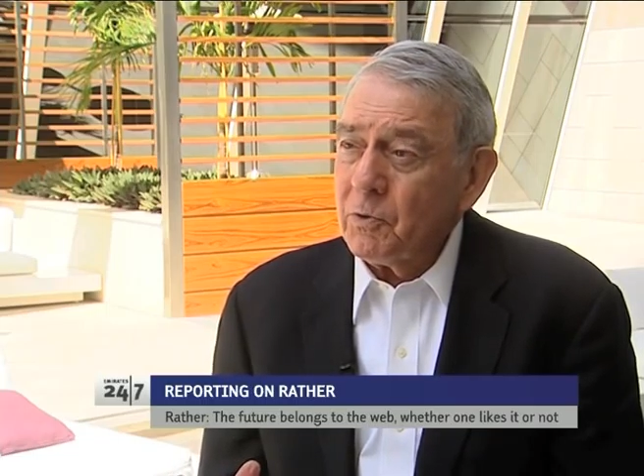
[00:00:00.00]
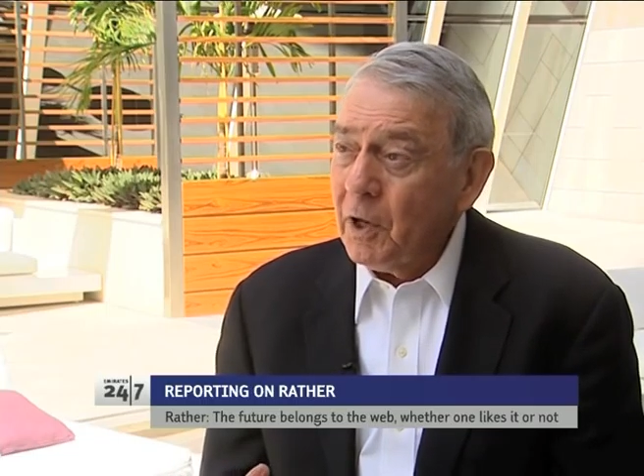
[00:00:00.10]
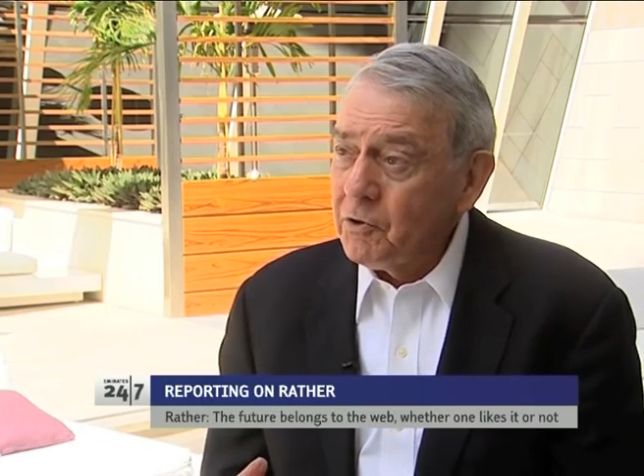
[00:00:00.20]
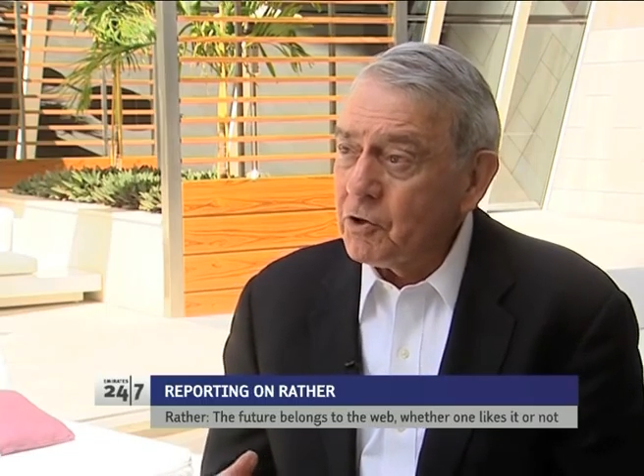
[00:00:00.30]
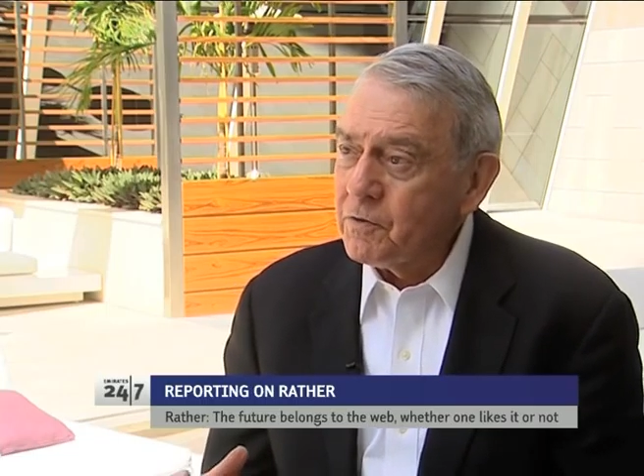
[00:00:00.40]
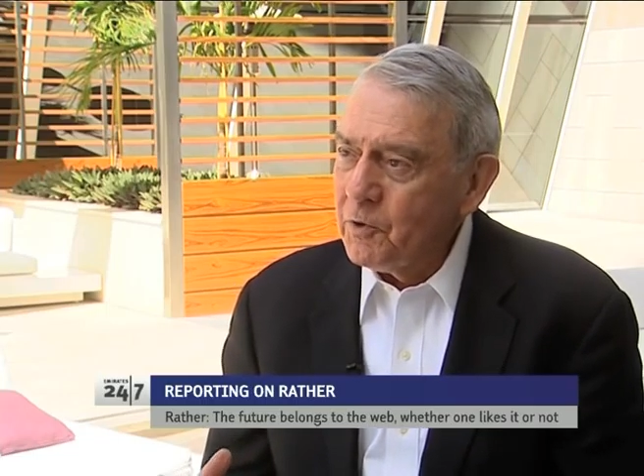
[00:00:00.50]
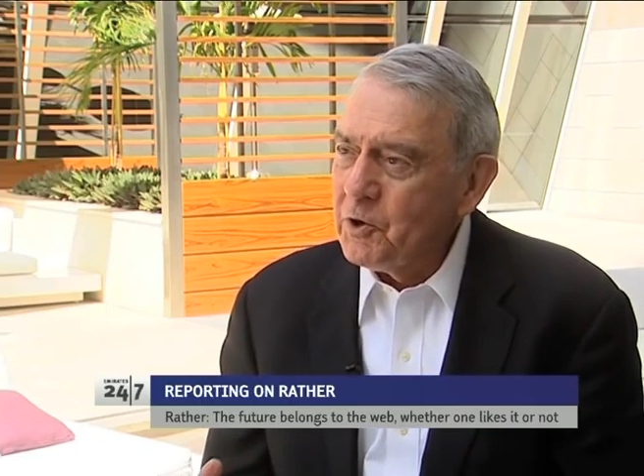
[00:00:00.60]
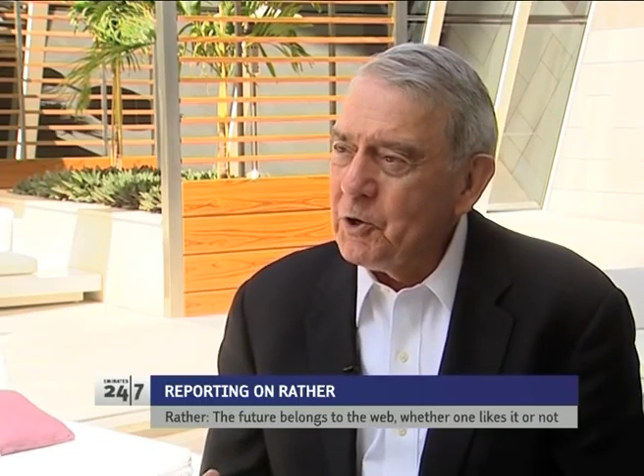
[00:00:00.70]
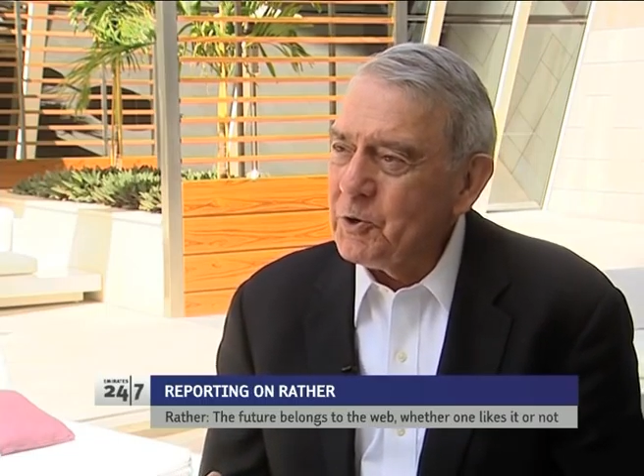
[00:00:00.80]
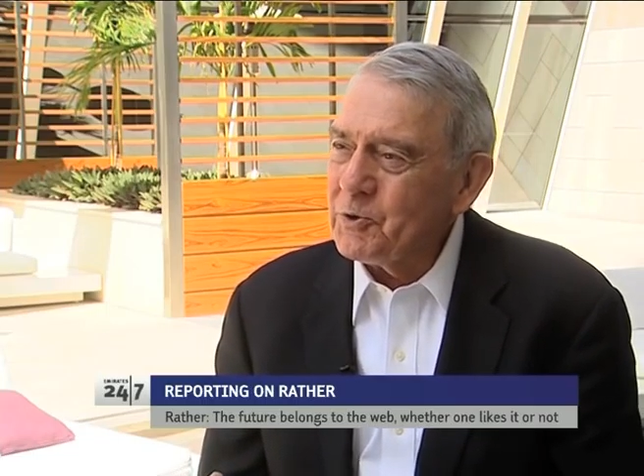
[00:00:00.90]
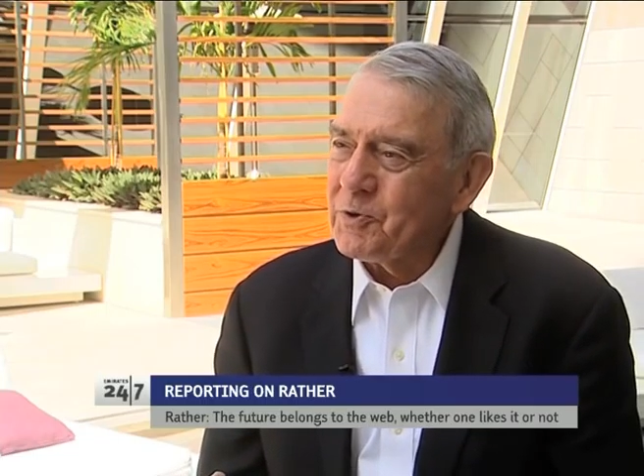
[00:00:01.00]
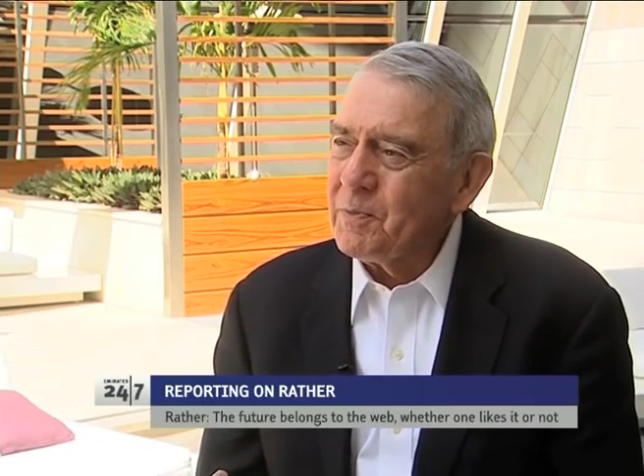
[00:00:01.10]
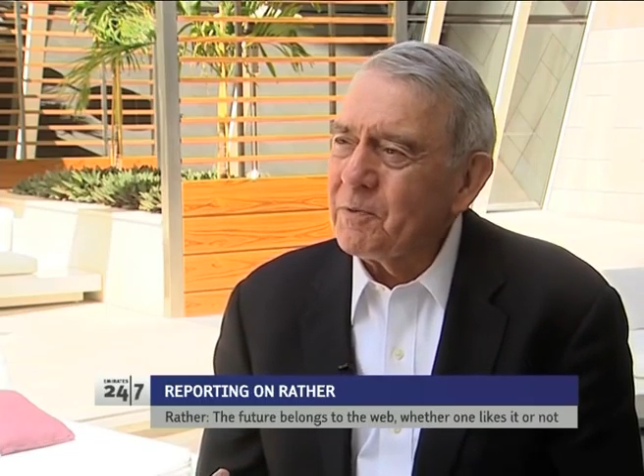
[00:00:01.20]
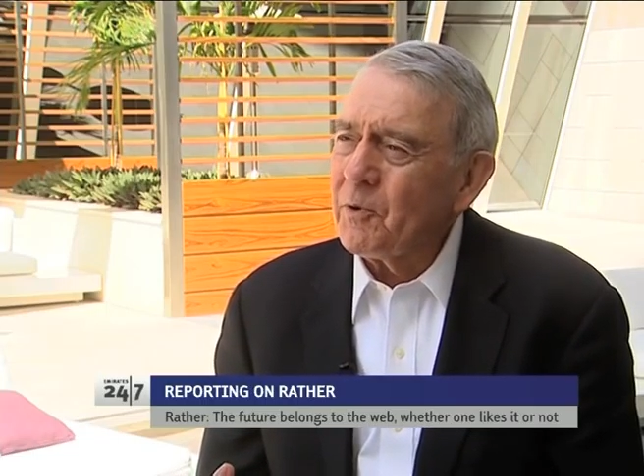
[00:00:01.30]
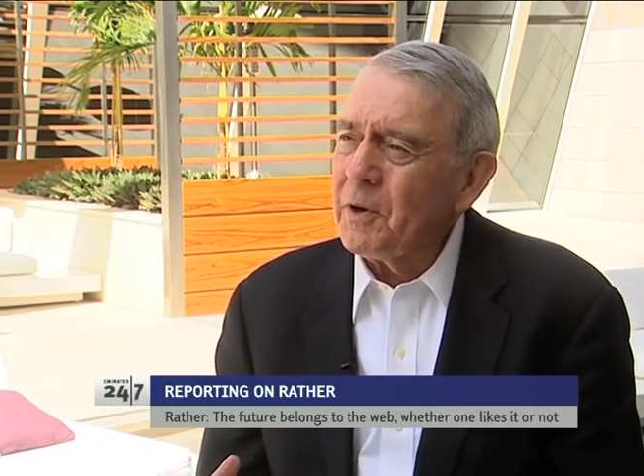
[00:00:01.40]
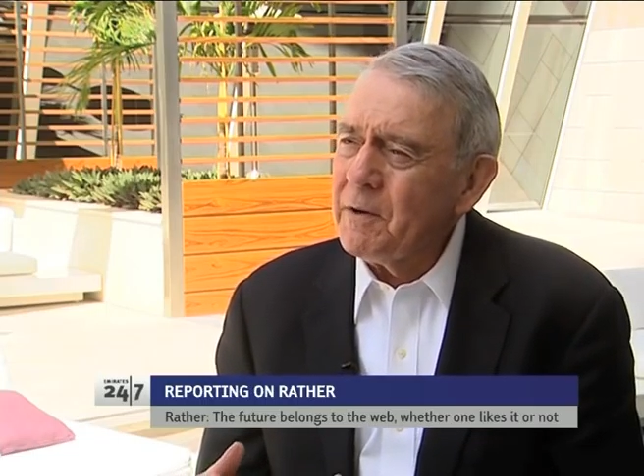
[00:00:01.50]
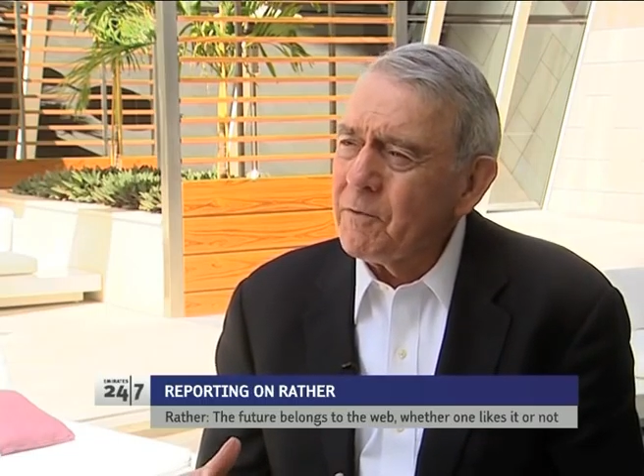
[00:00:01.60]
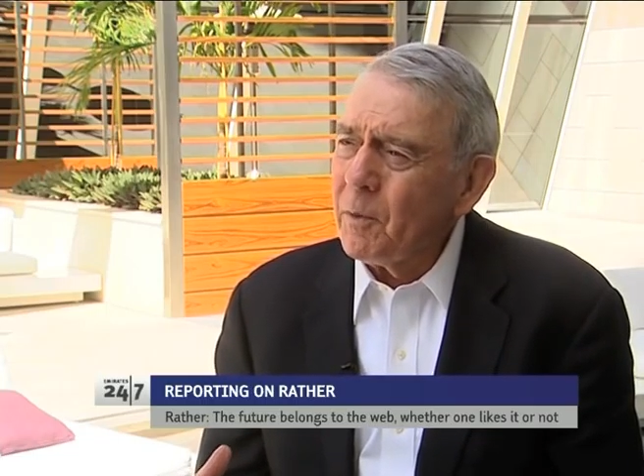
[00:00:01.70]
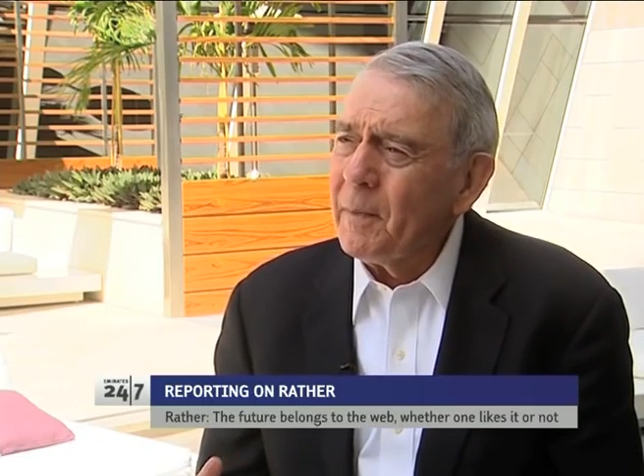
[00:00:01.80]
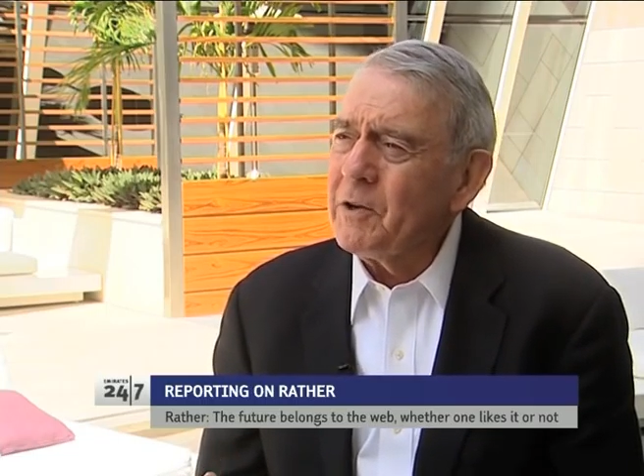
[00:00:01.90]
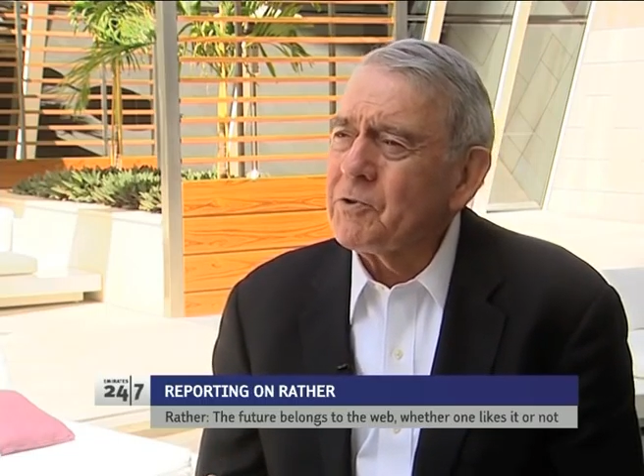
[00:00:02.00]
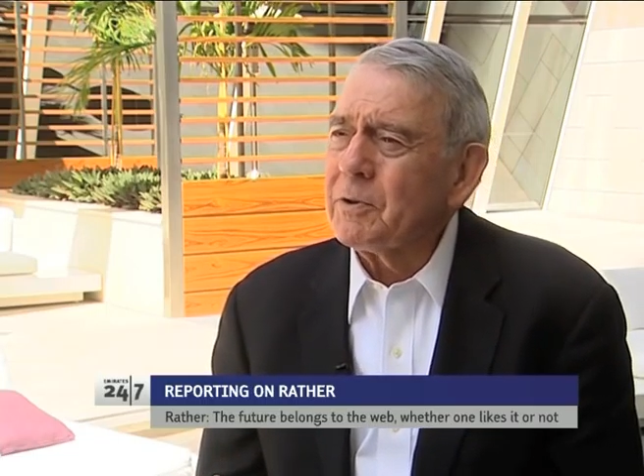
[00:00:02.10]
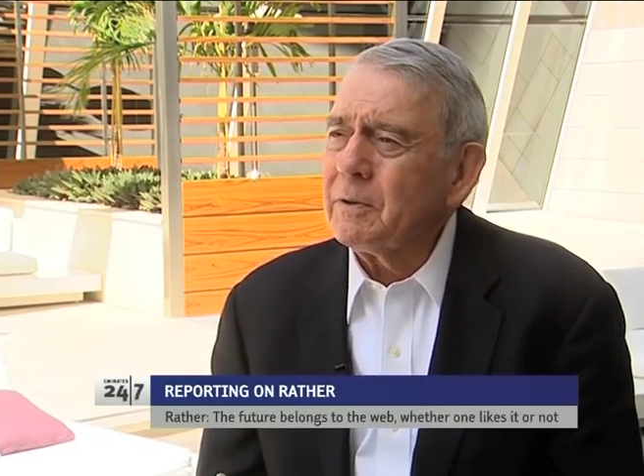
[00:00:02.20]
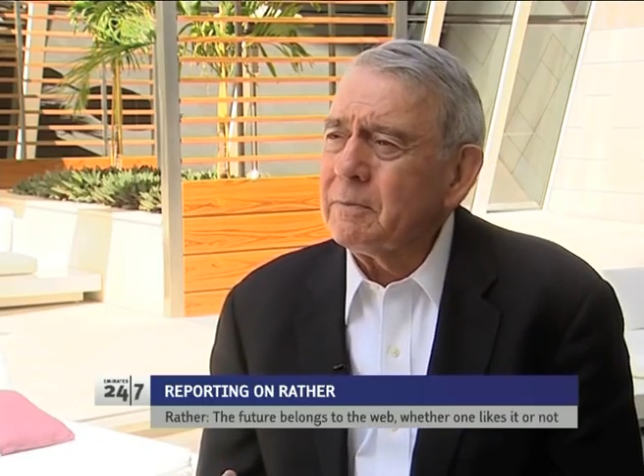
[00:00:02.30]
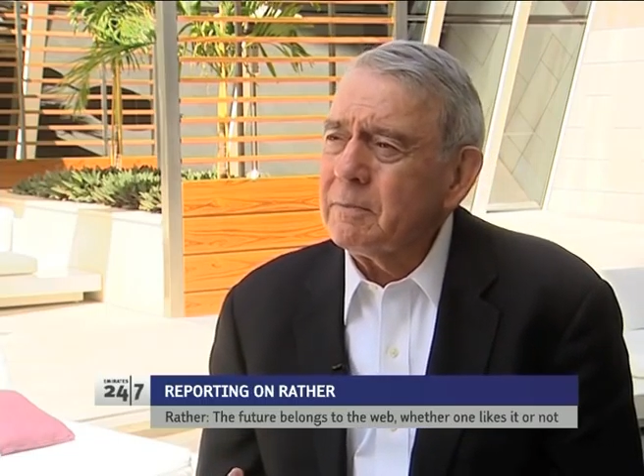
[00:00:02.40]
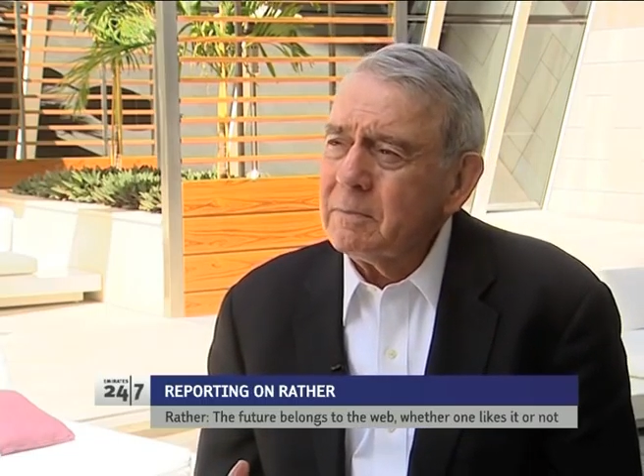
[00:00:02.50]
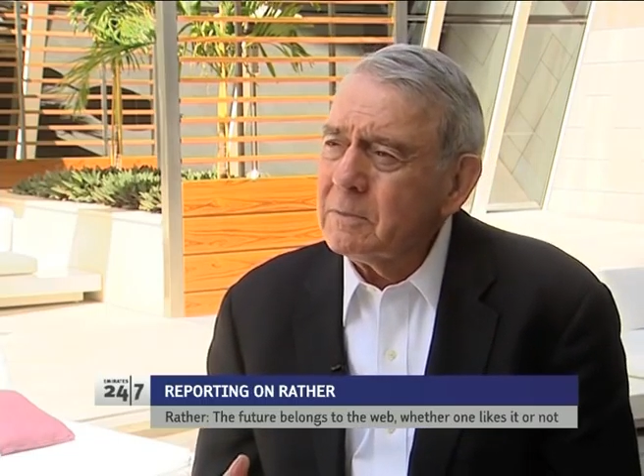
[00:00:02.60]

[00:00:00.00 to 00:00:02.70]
not just for news, but for information,